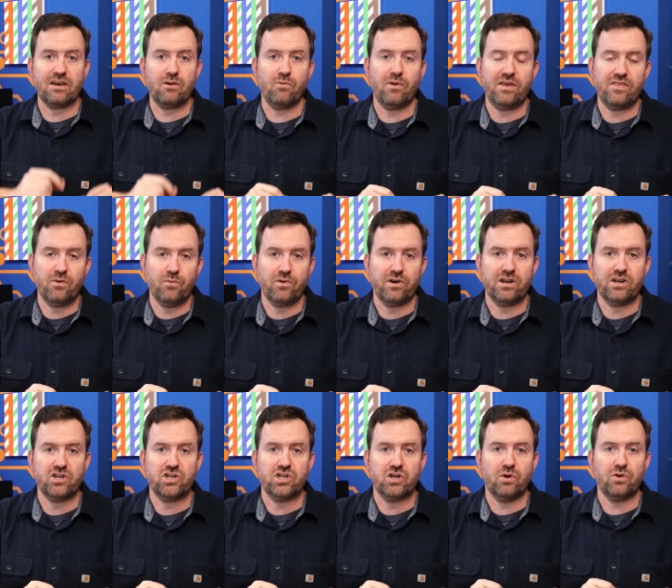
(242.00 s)
way that we're gonna
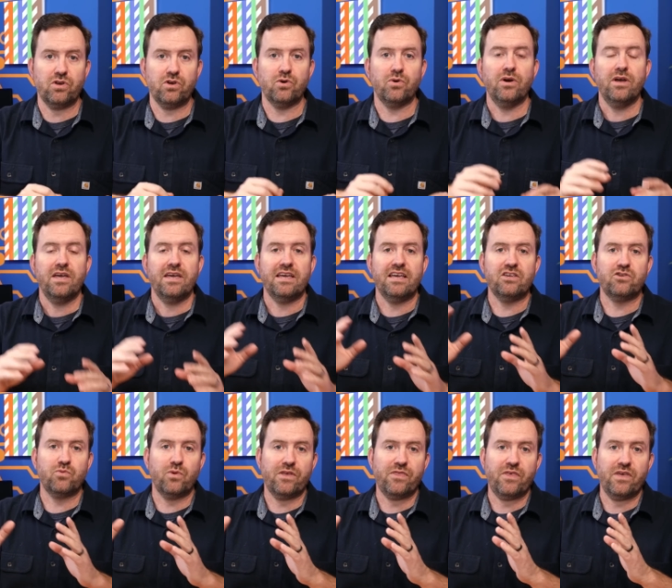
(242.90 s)
show you is
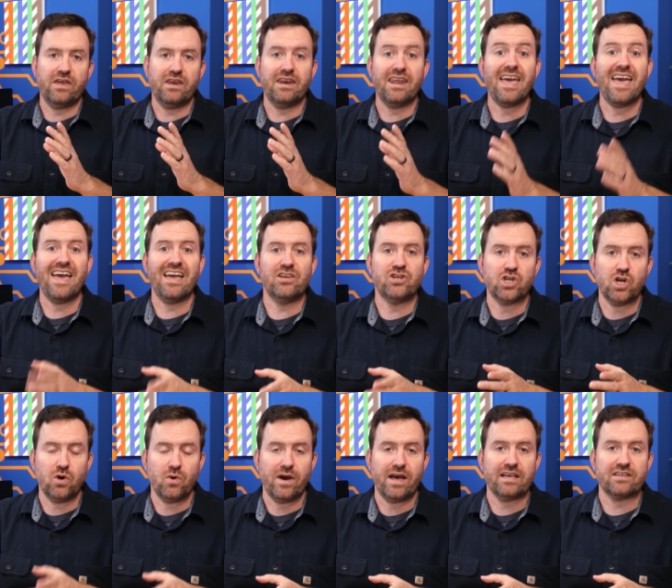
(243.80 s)
within Edge
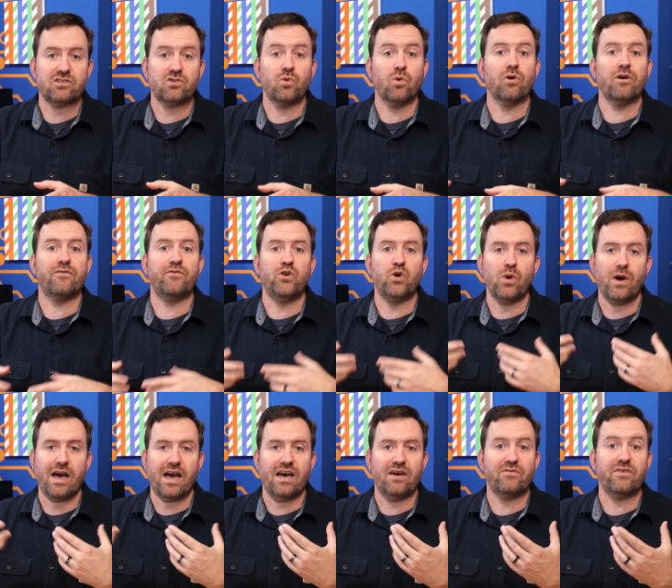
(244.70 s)
OS, or if you
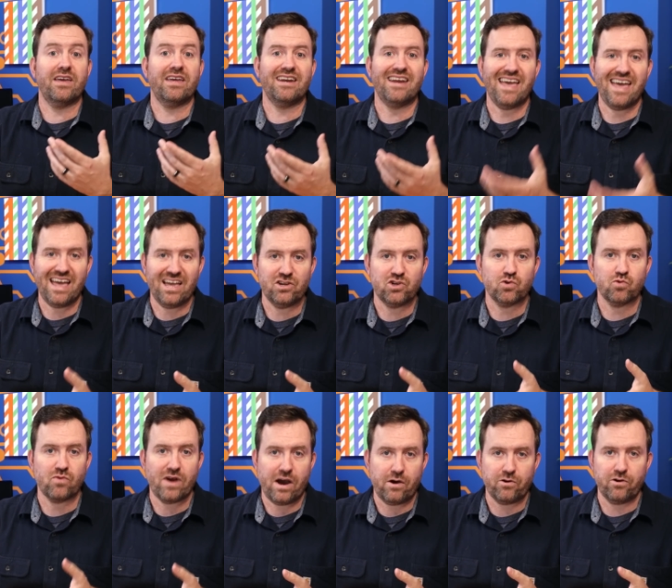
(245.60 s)
have an Edge
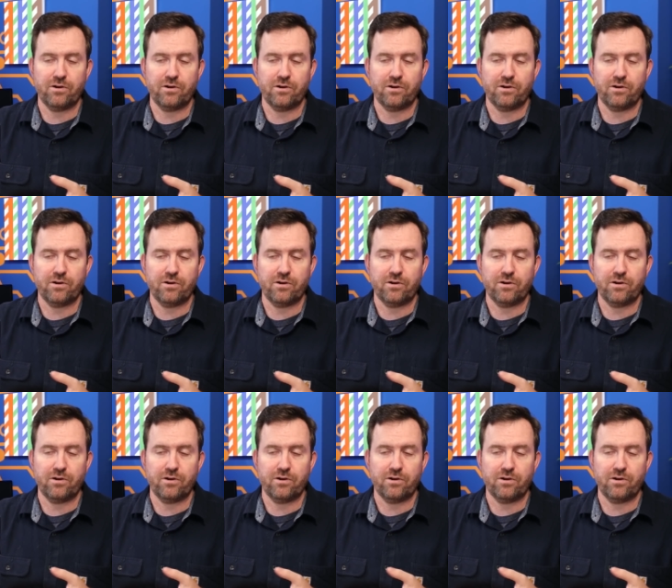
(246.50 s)
router.